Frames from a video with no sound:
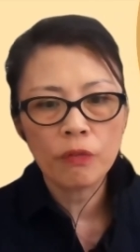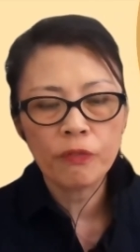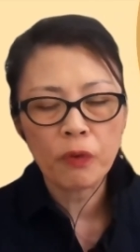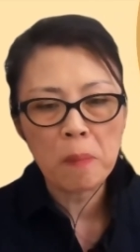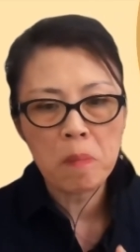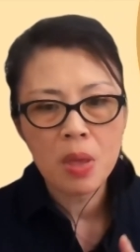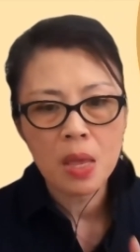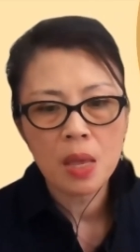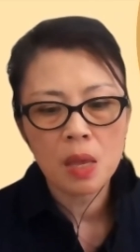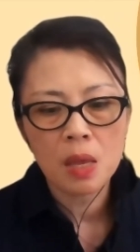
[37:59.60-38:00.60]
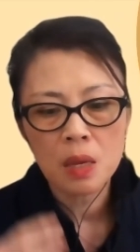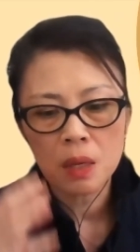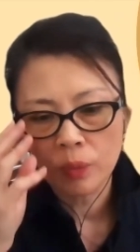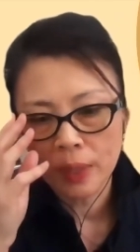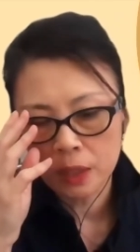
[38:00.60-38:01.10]
For me,
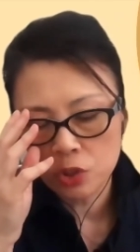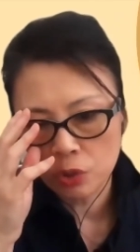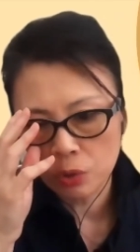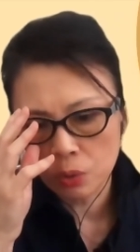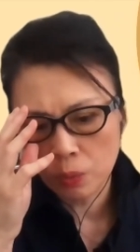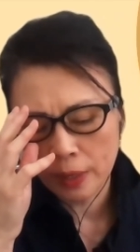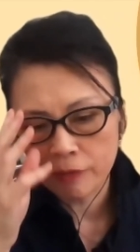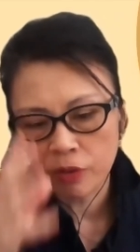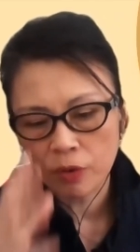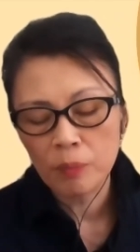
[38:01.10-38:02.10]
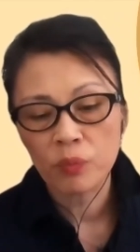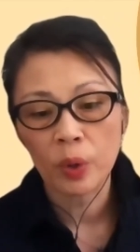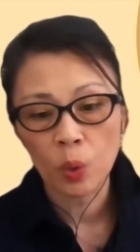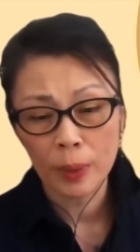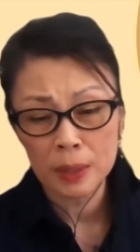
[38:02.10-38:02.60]
whenever I'm
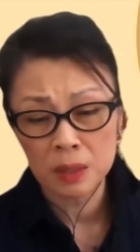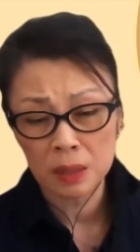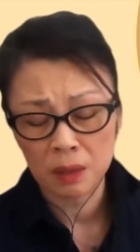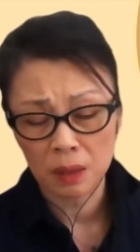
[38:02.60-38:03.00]
requested